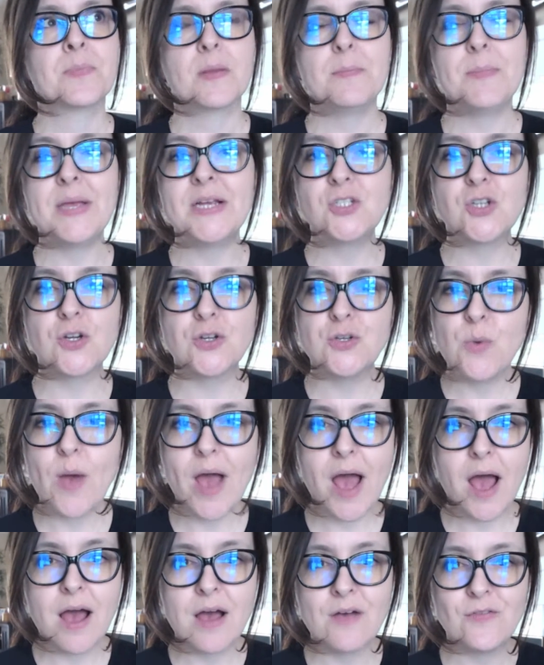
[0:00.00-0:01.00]
Make sure you
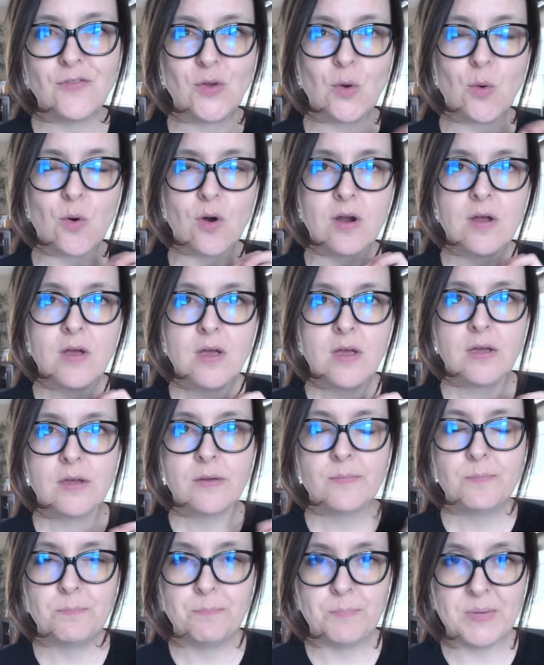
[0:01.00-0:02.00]
have your
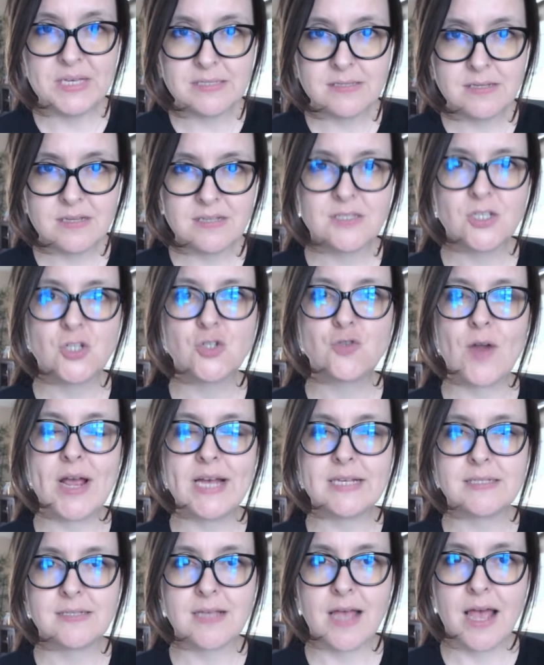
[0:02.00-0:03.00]
business
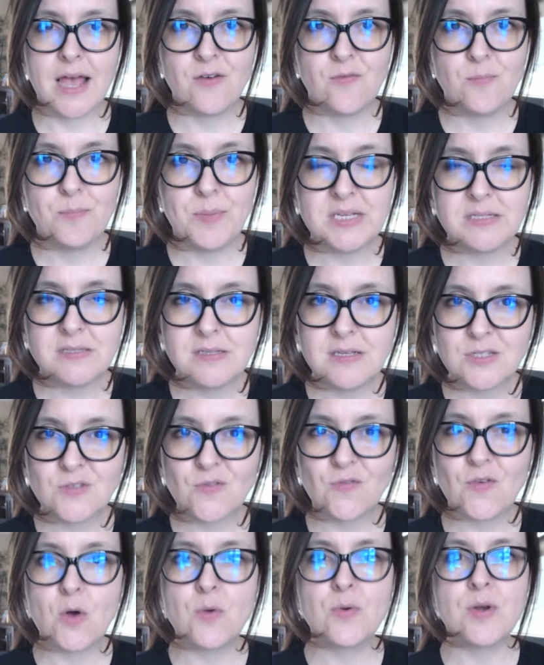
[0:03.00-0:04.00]
address and business
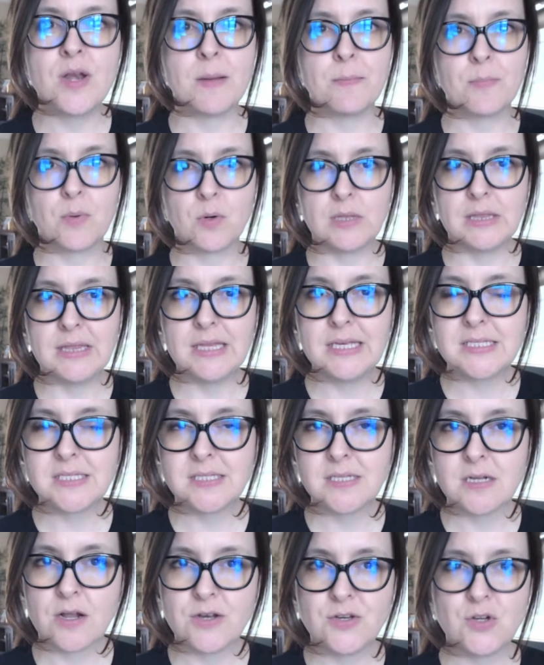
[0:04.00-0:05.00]
phone number
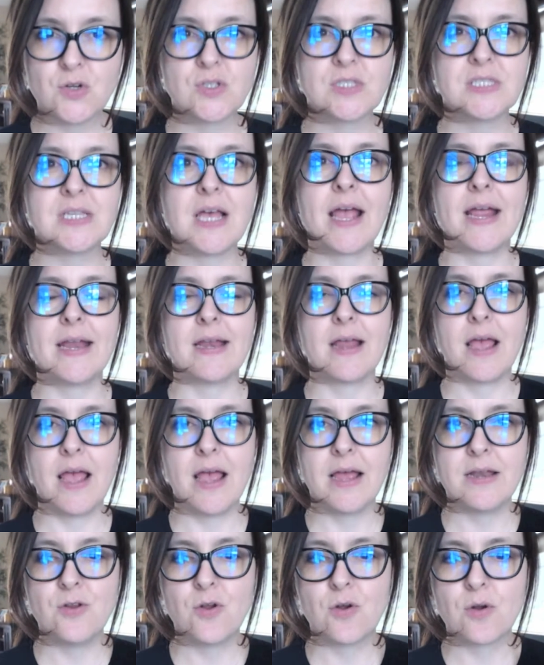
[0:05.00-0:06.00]
listed on your site,
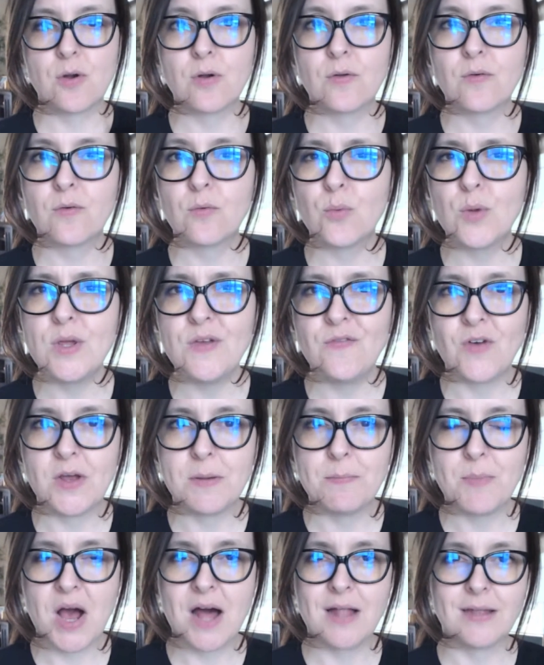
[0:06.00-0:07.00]
and your
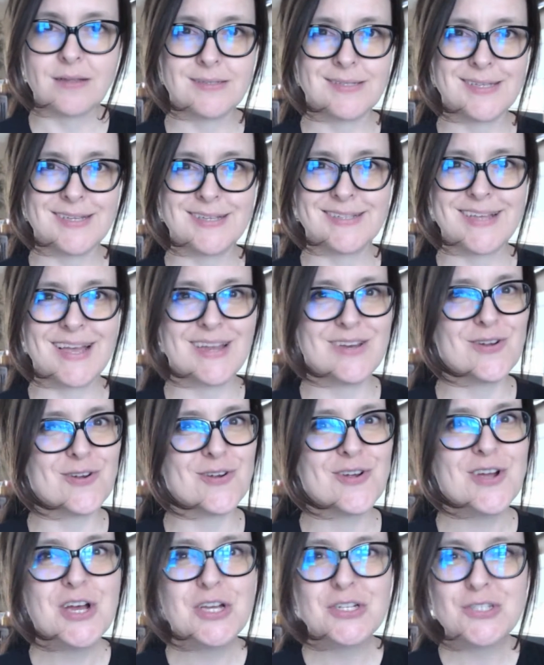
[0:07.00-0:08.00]
refund policies and
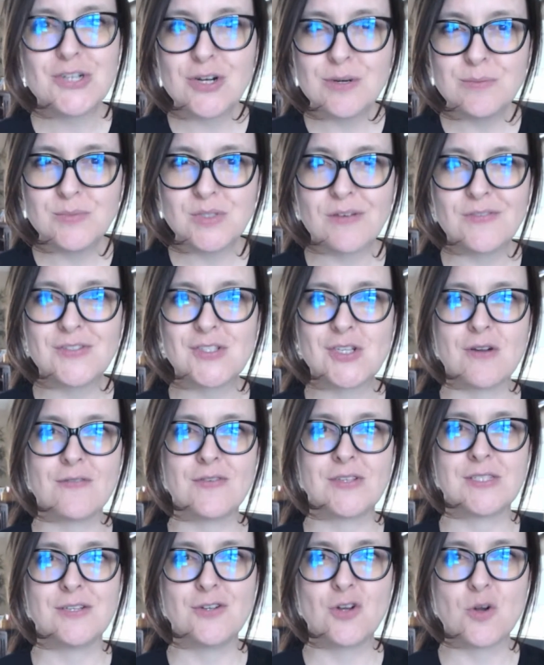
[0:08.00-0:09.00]
your terms of
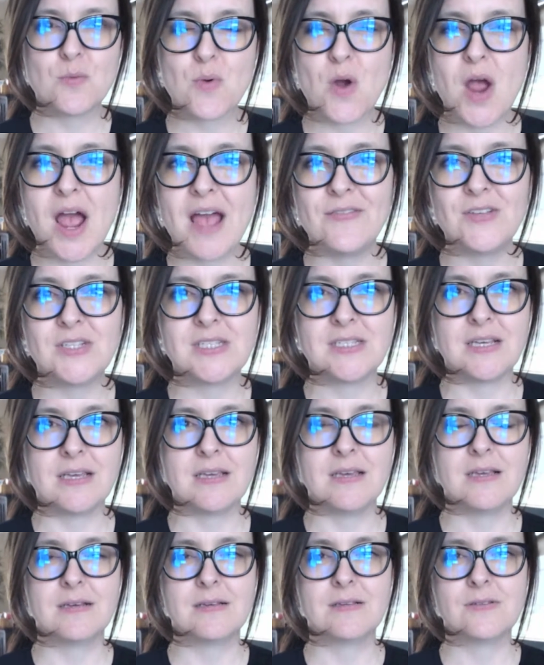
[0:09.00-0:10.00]
service and your
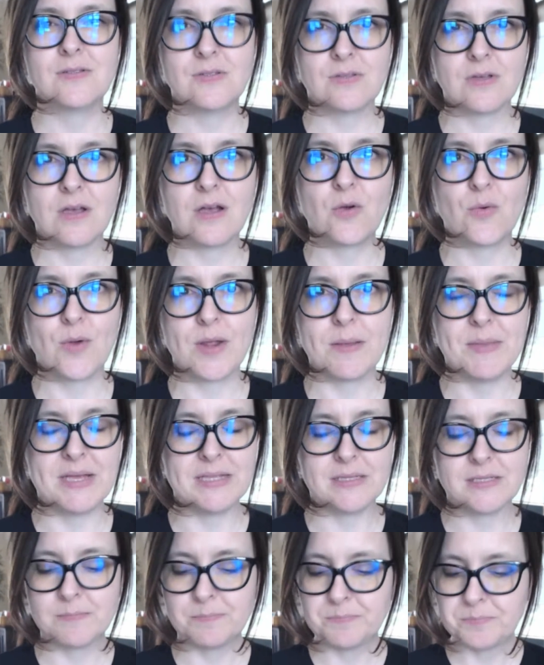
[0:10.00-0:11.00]
privacy agreements.